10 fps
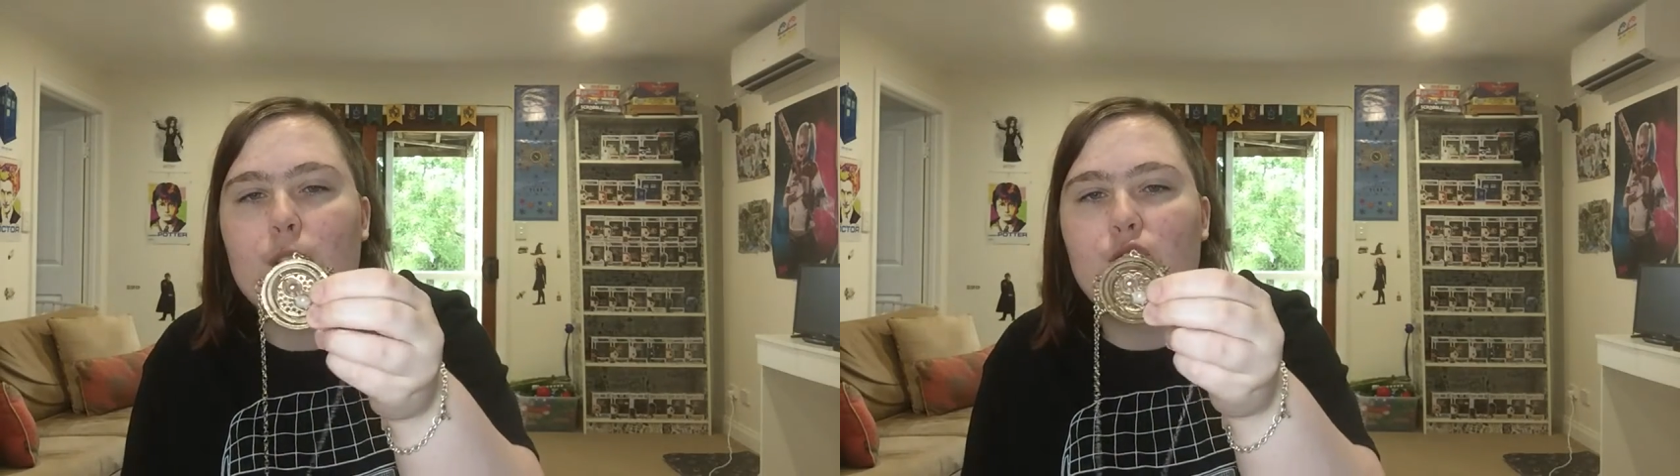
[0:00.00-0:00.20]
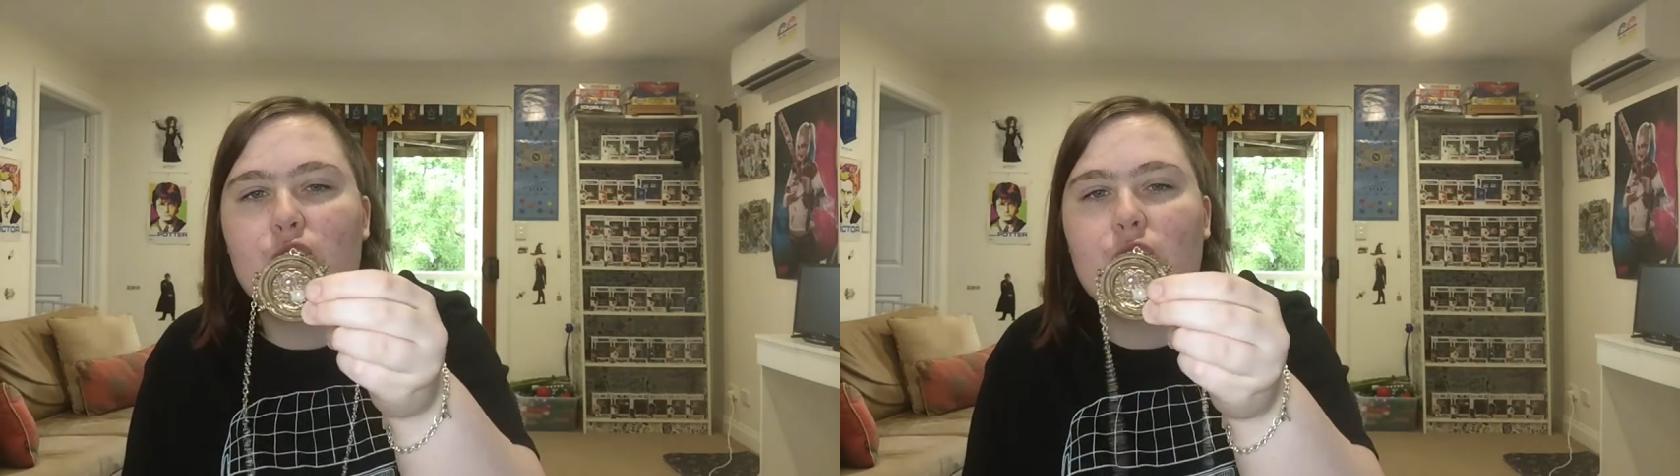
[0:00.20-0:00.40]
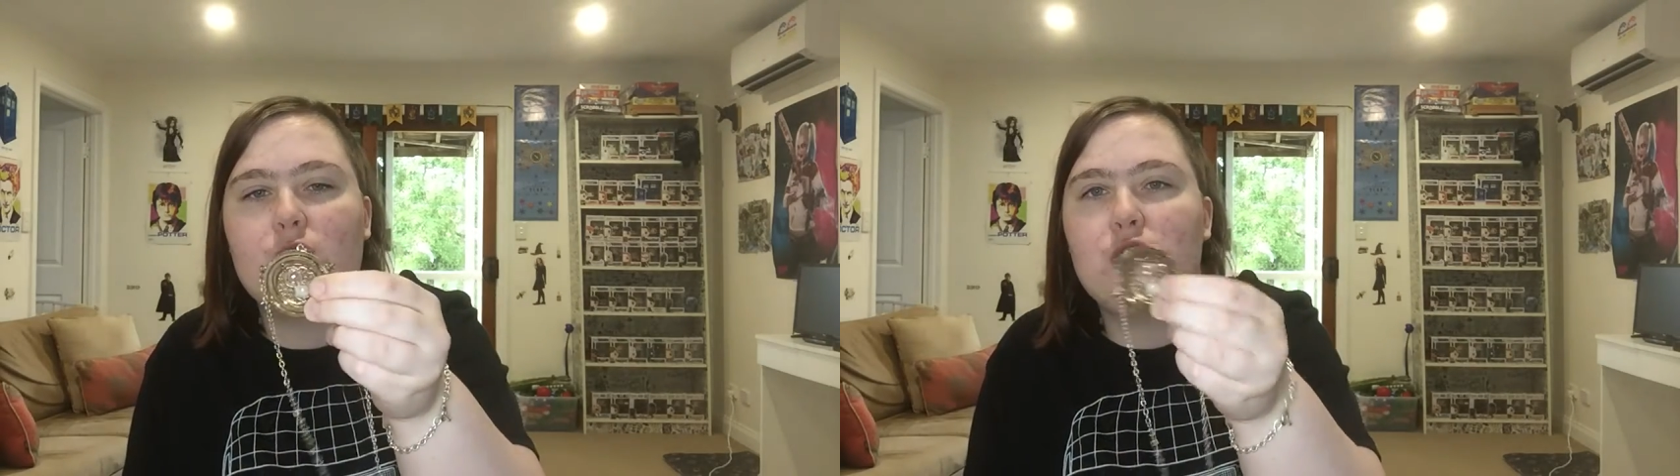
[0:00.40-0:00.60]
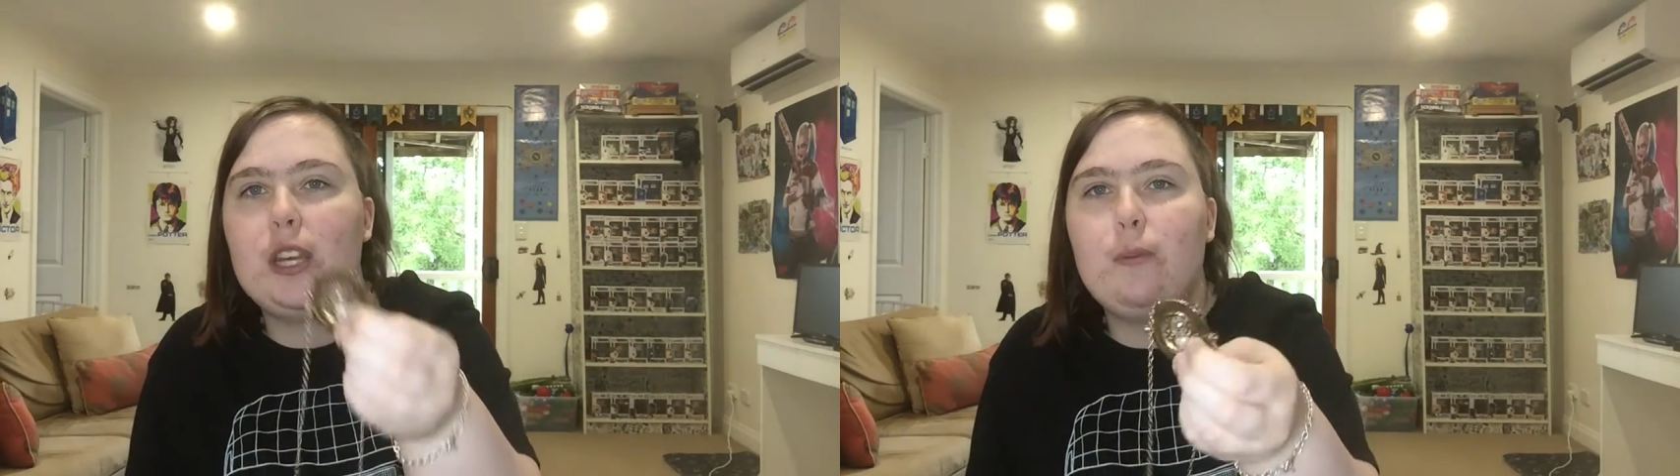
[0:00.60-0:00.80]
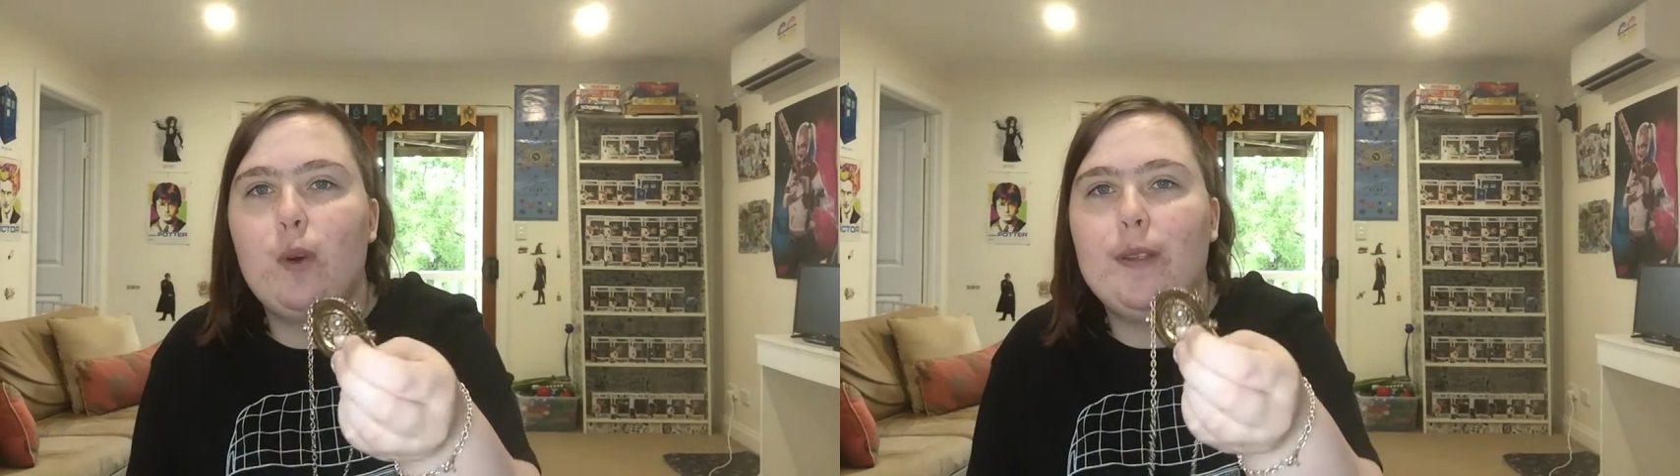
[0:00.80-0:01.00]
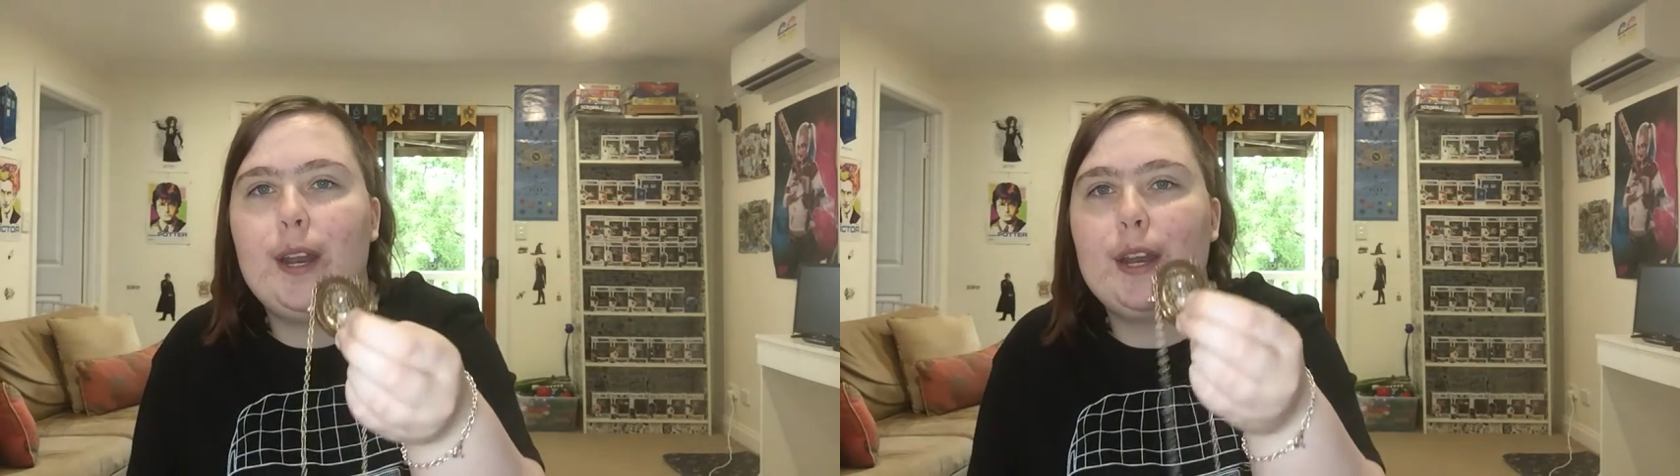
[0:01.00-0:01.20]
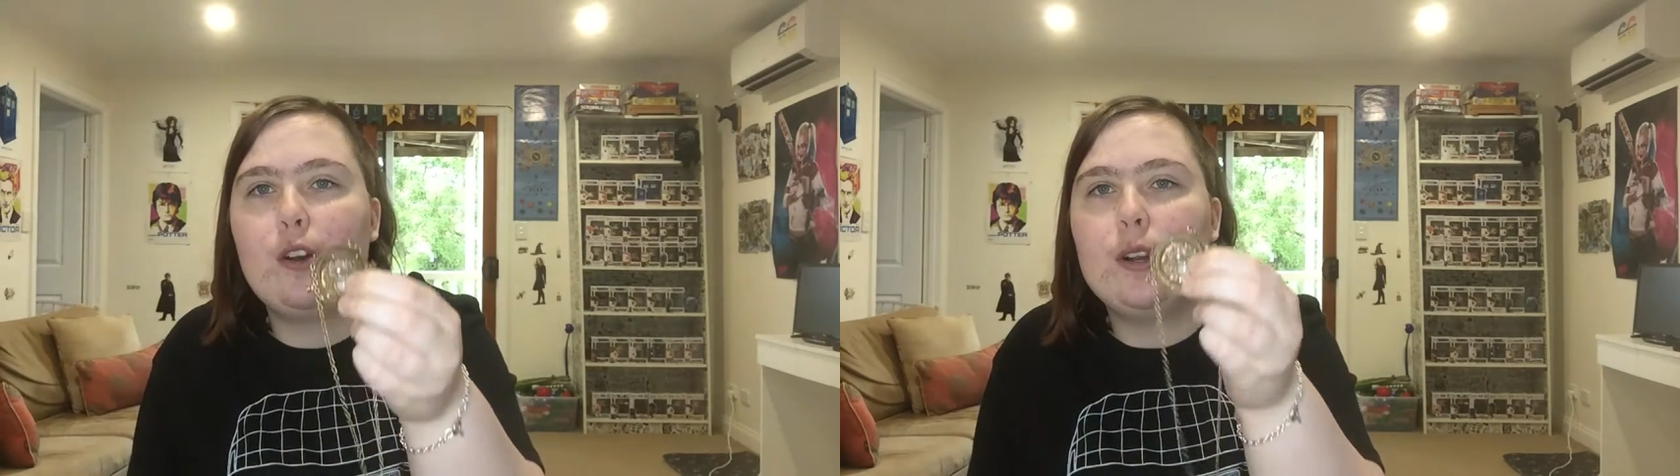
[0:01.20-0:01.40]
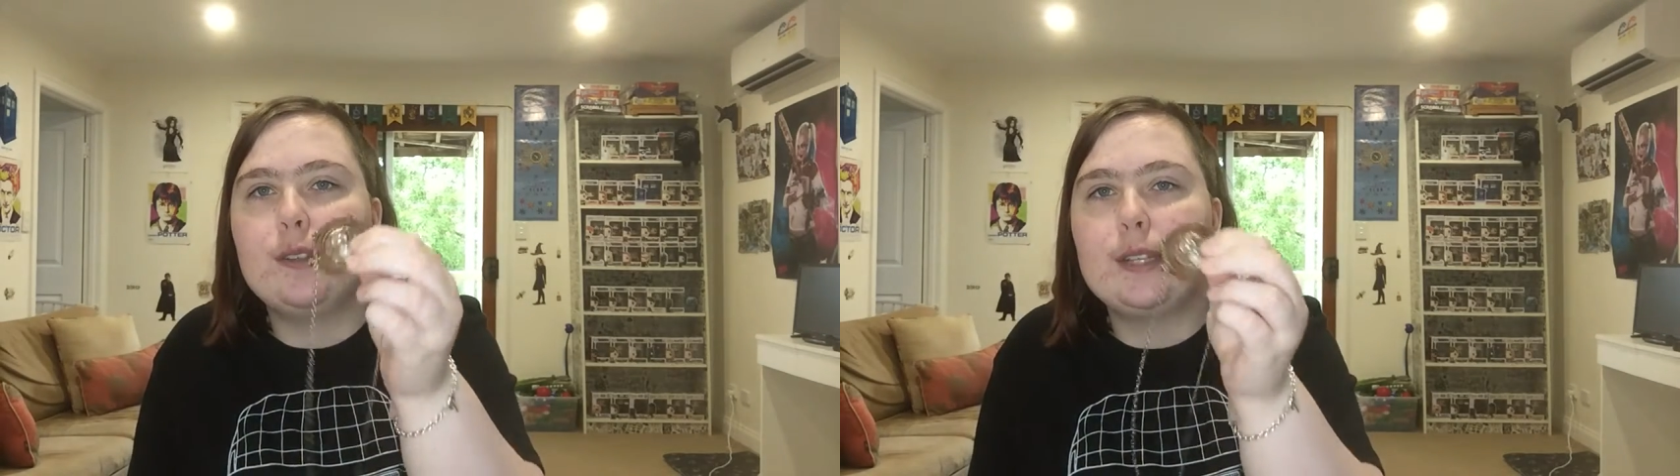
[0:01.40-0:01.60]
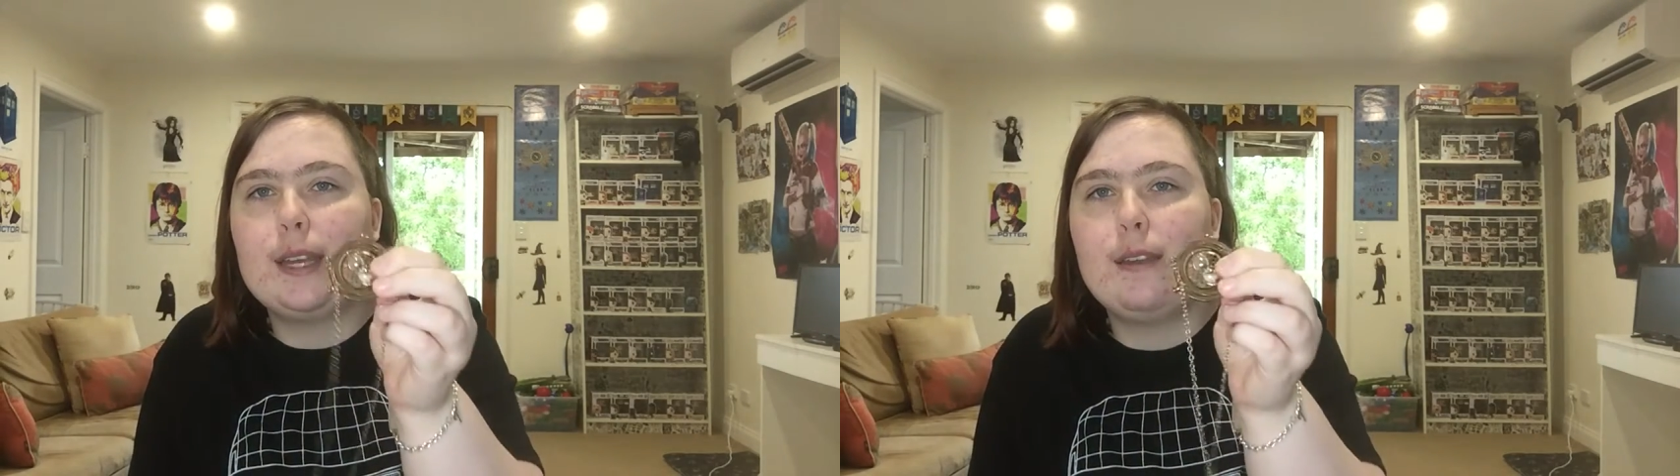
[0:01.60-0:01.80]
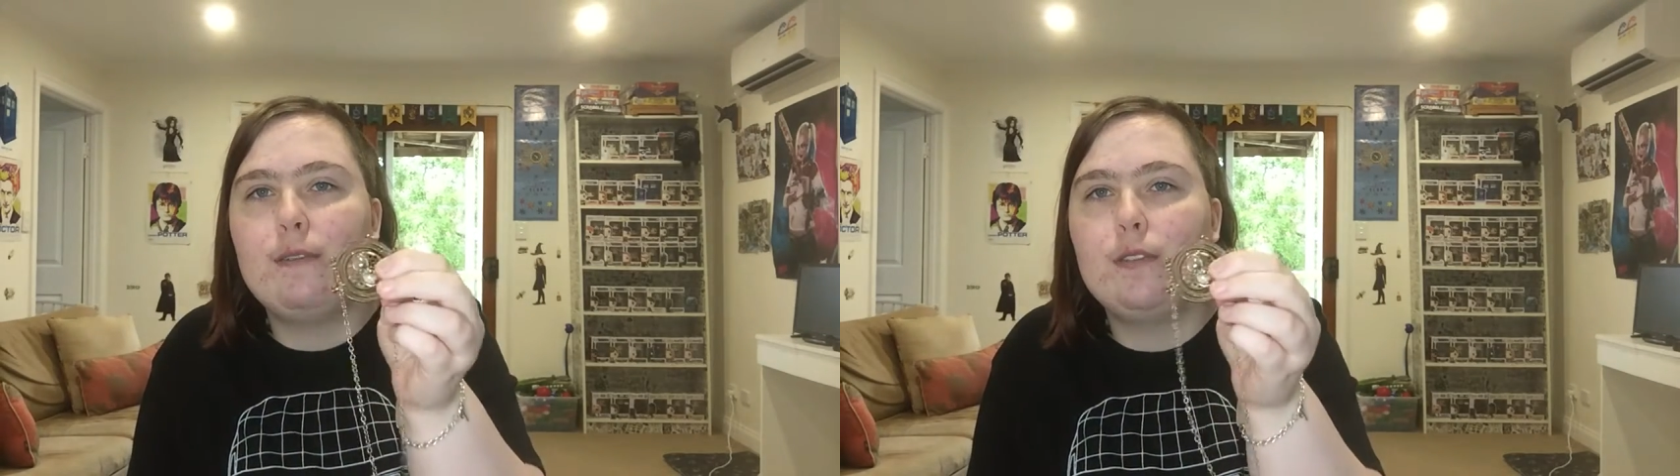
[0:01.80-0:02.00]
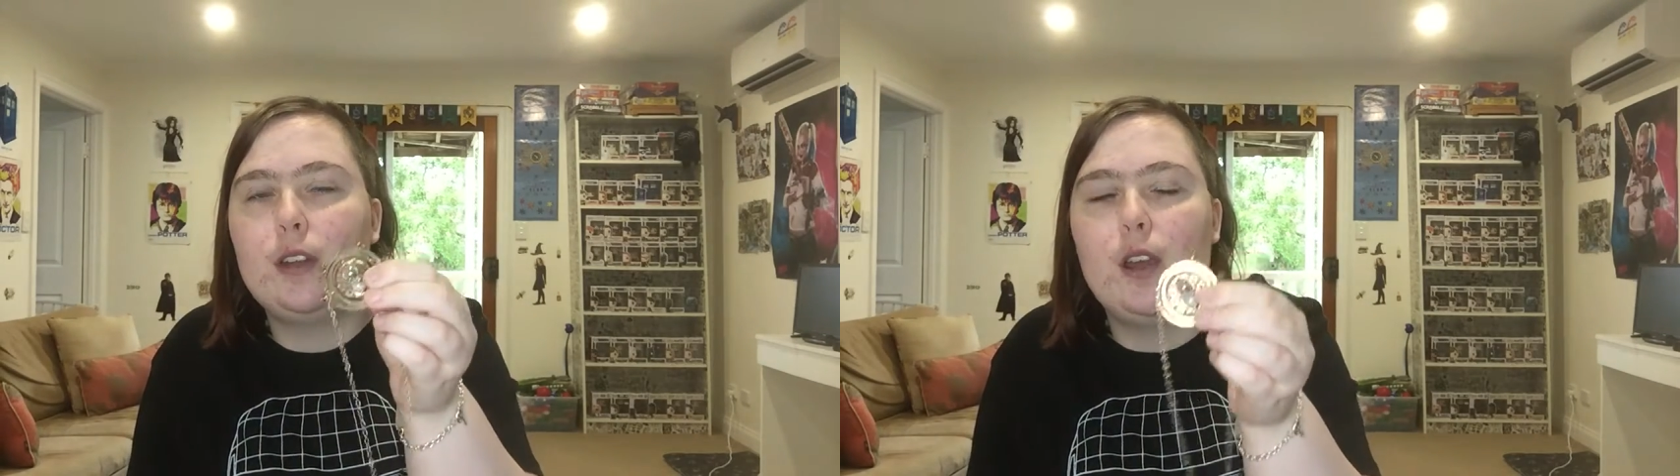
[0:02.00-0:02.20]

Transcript: it's just a cheap one that I got as a gift.